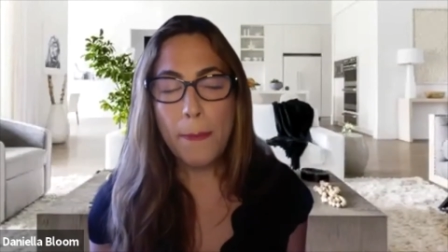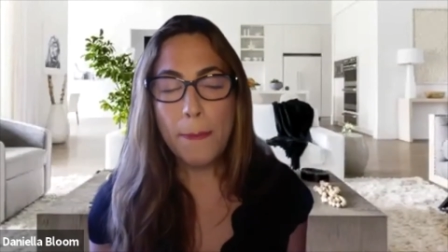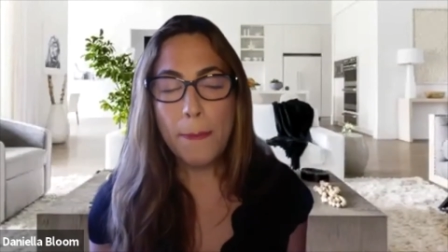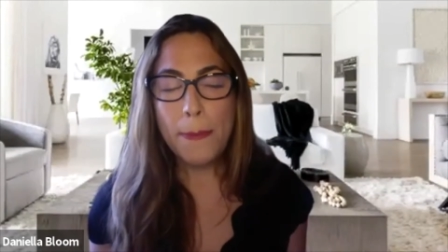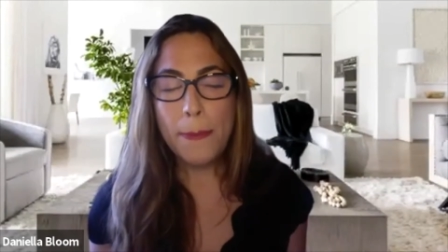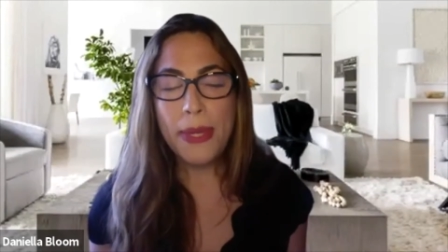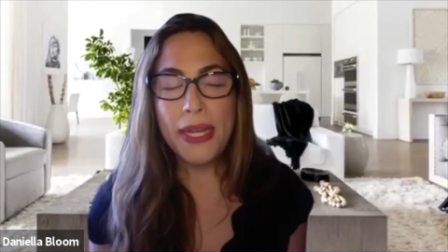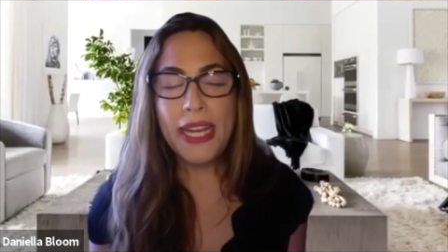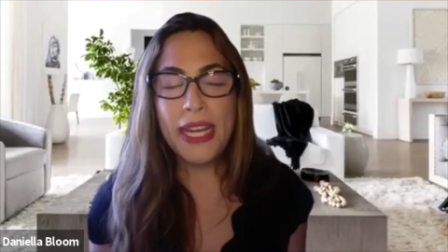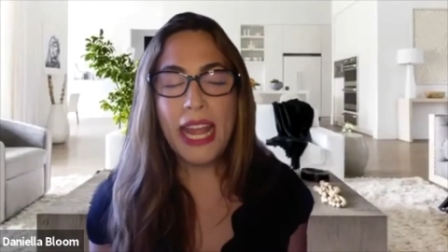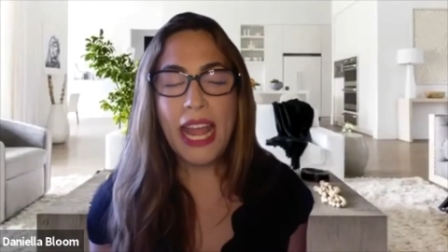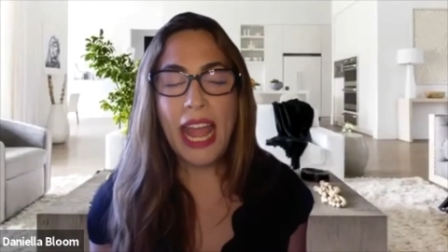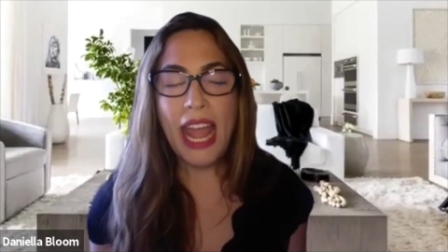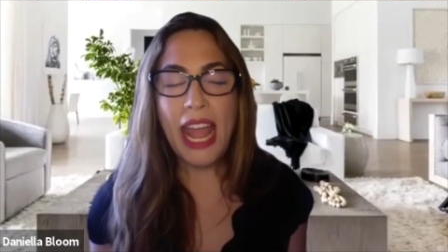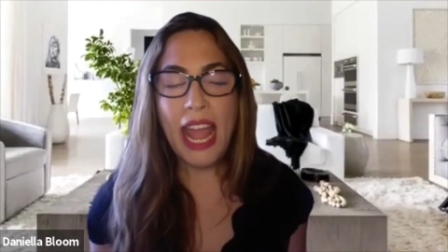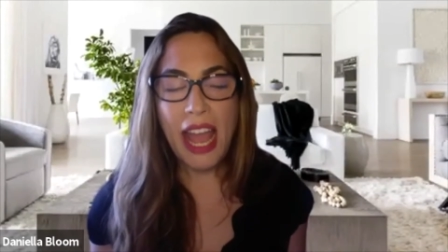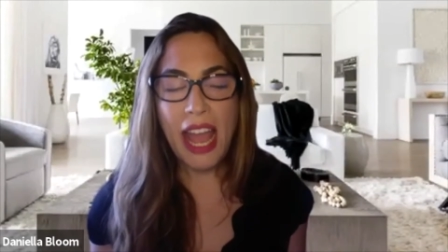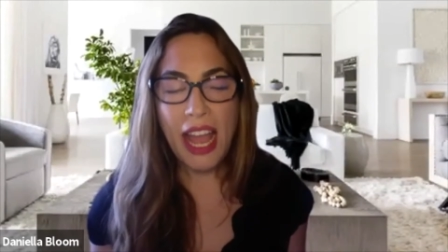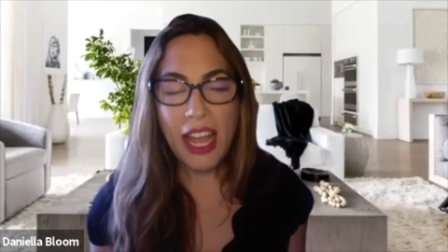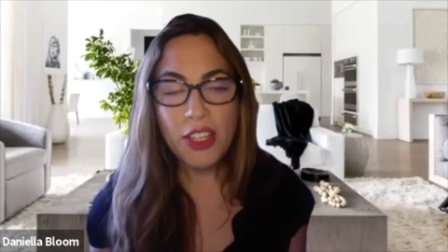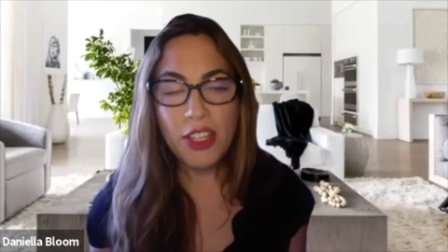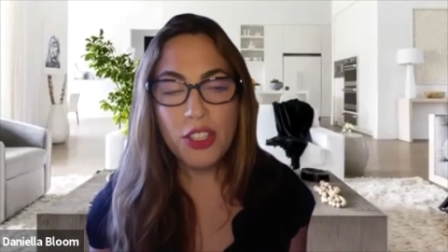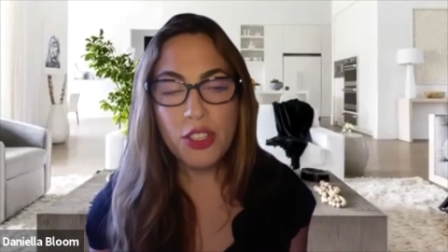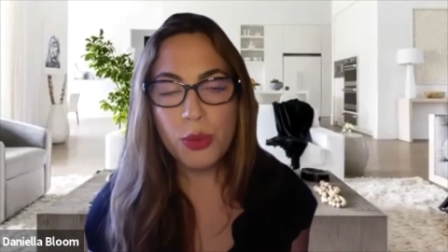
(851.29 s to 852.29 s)
But
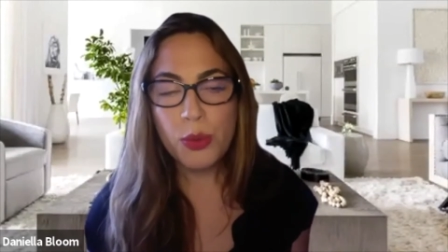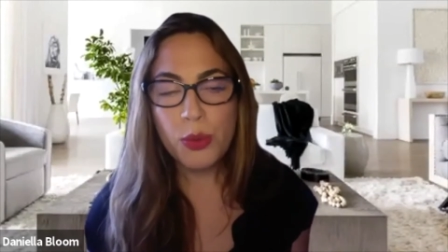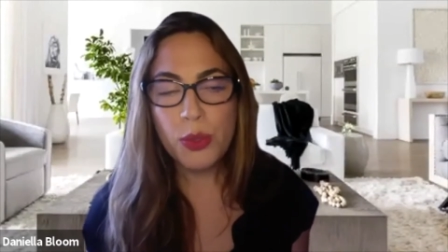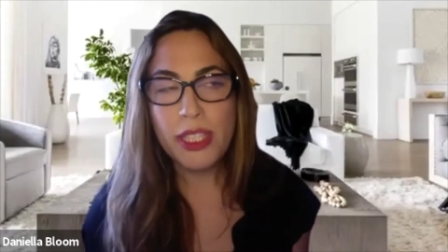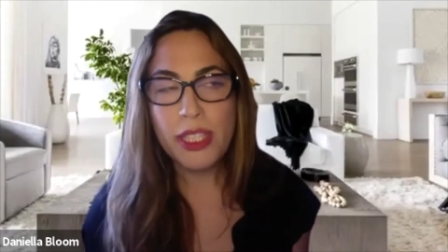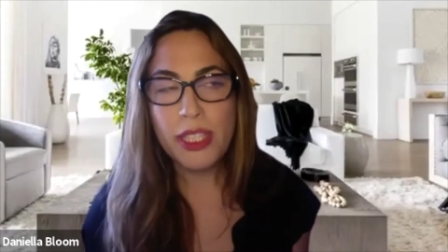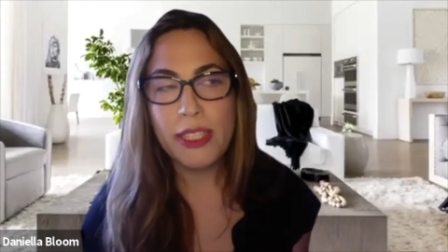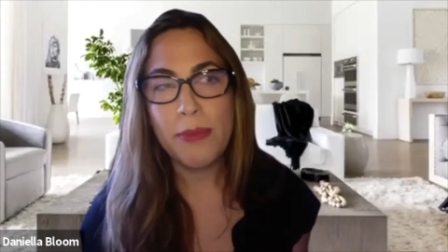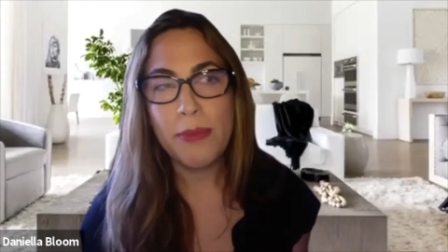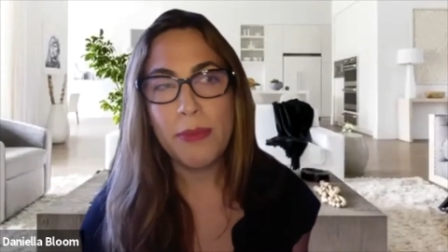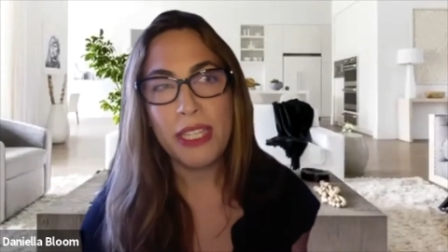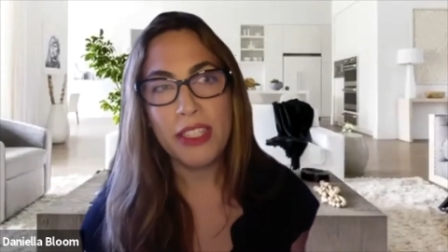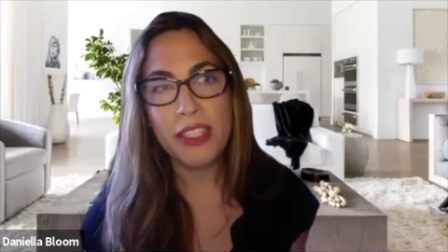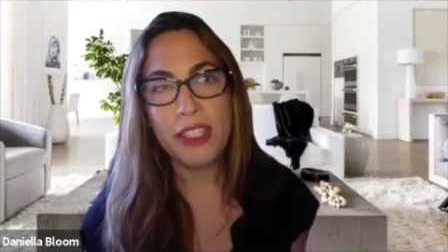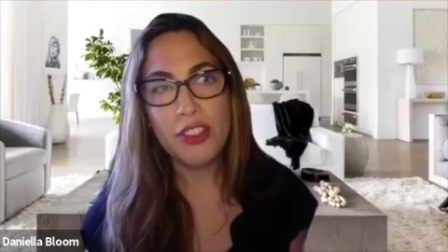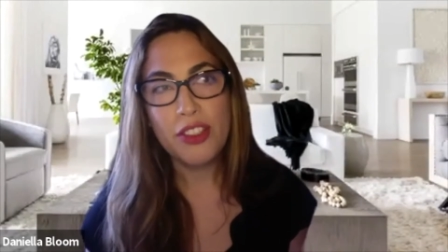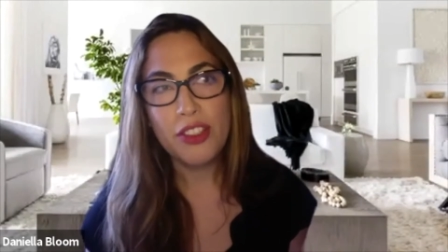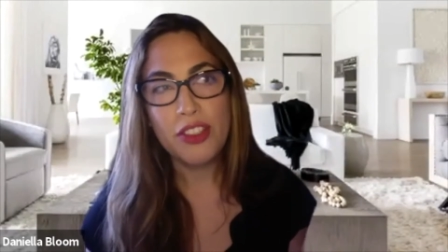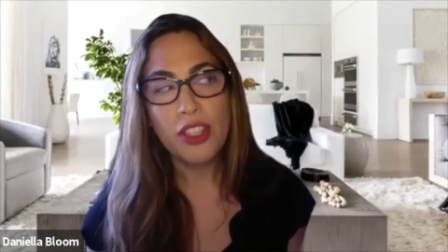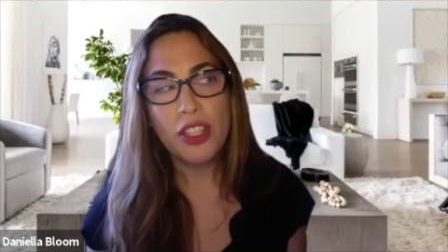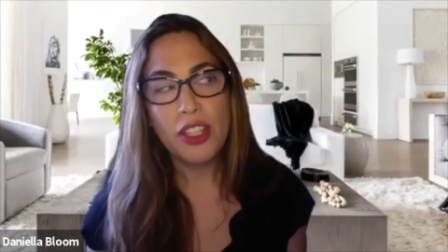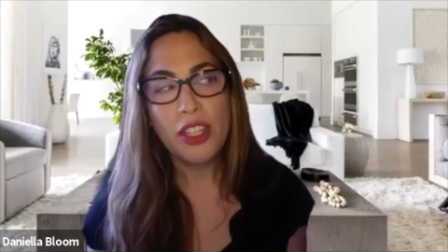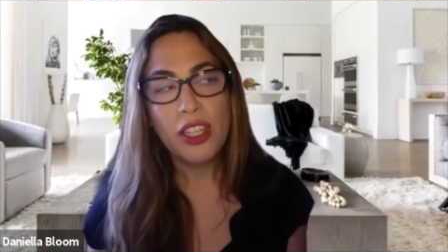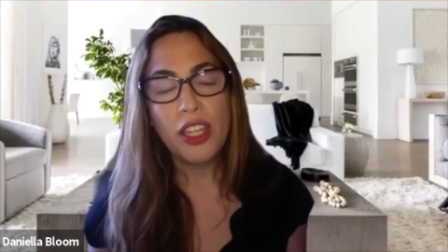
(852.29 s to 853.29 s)
actually,
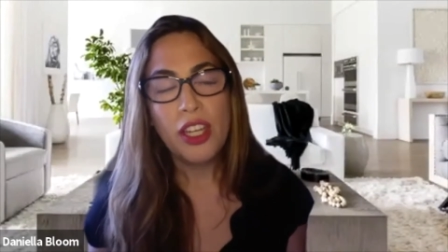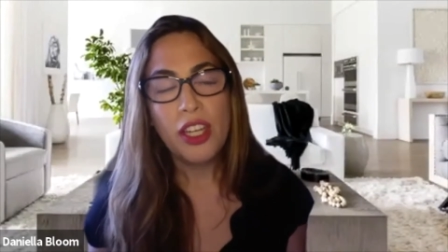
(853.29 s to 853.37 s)
Mitch,